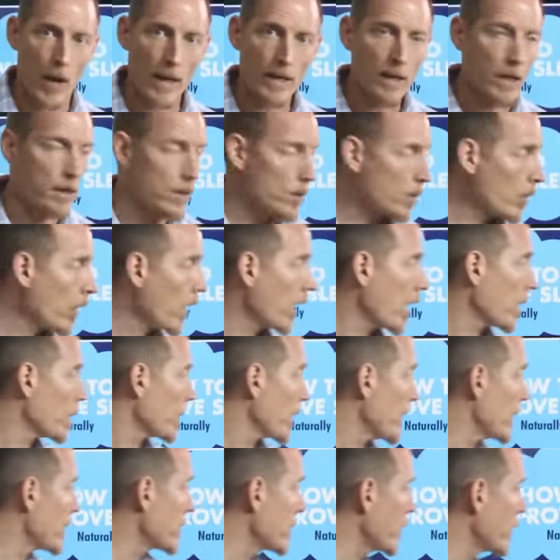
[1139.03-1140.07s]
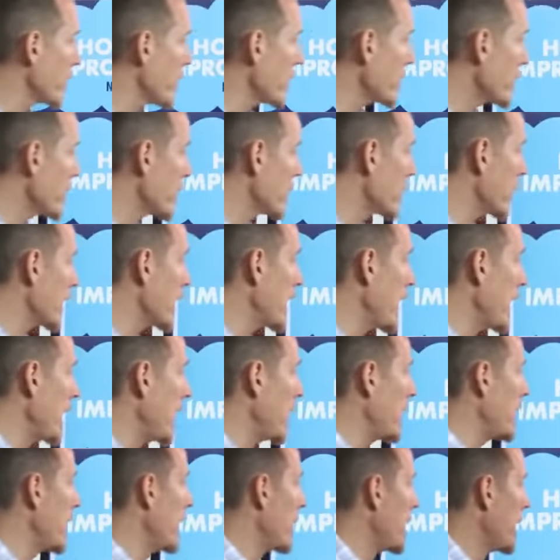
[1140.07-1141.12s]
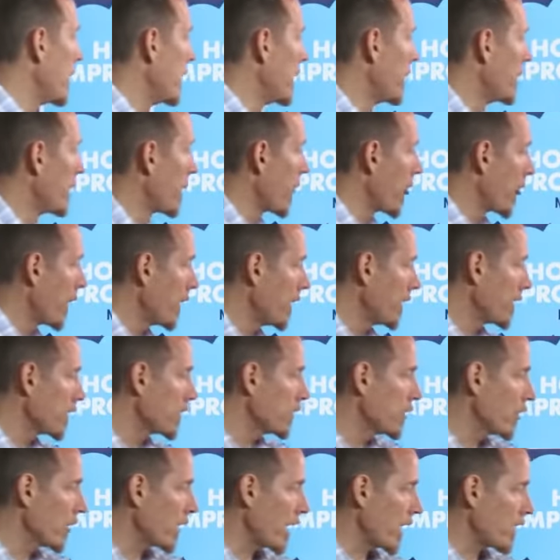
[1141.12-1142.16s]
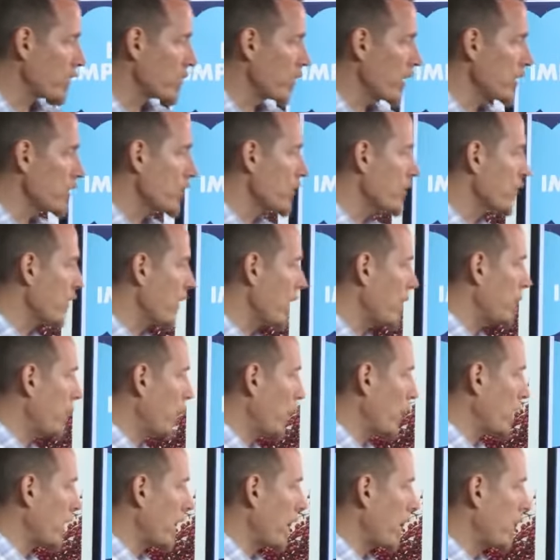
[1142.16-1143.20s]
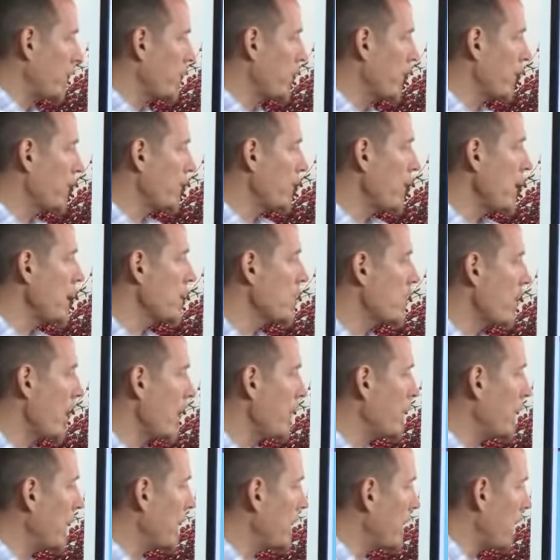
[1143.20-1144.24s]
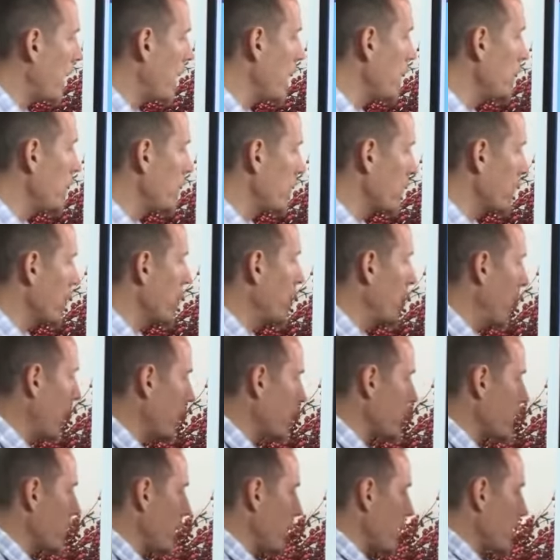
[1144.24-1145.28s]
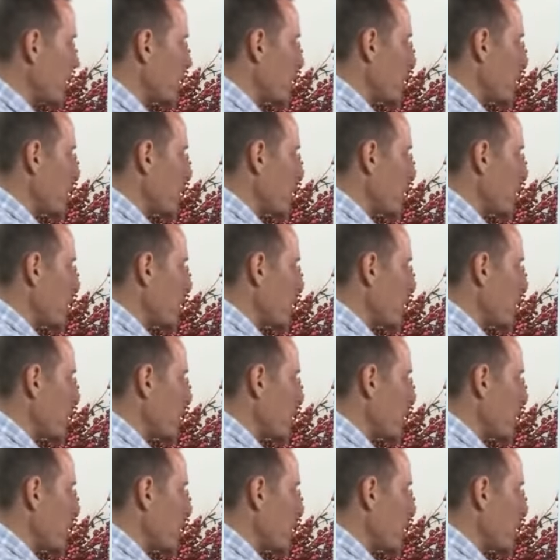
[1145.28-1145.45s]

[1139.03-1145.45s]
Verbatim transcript: you up. And so this is, again, good hydration is very important. Now, if your feet cramp at night, one of the best things you can